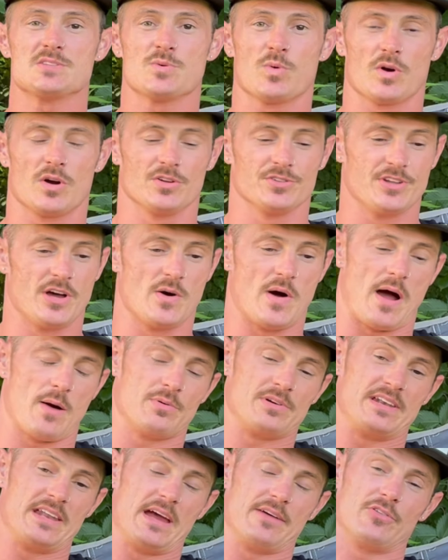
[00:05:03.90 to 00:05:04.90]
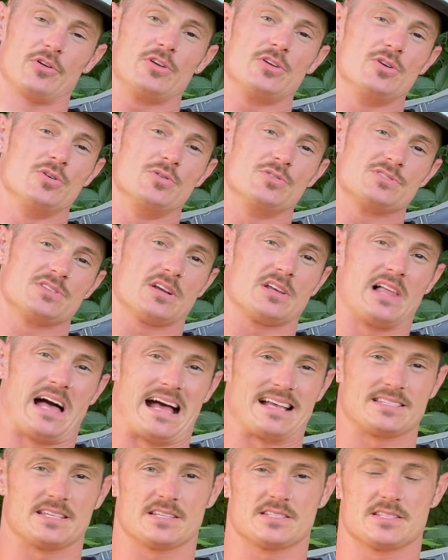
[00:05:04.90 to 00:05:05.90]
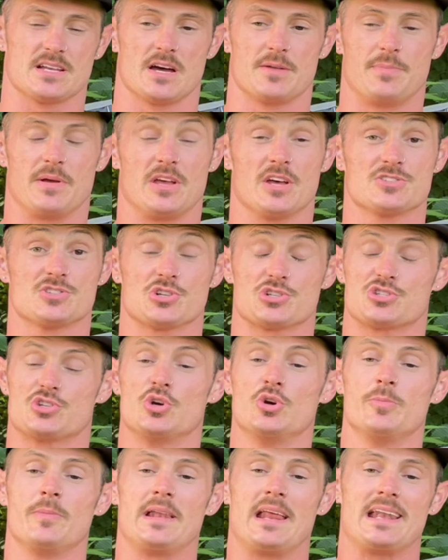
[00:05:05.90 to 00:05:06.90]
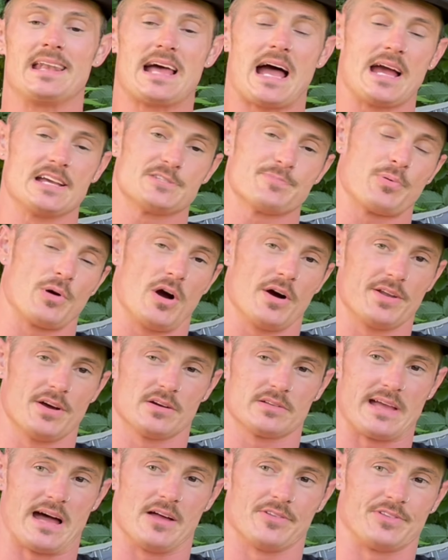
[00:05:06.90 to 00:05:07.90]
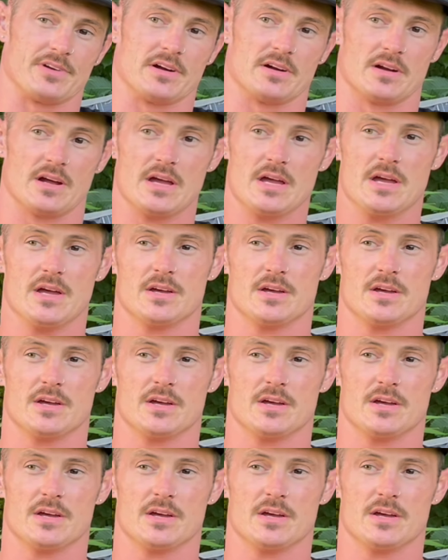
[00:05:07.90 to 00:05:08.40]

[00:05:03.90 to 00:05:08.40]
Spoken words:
world, no, I would never use a classic stud because there's too many nice product out there.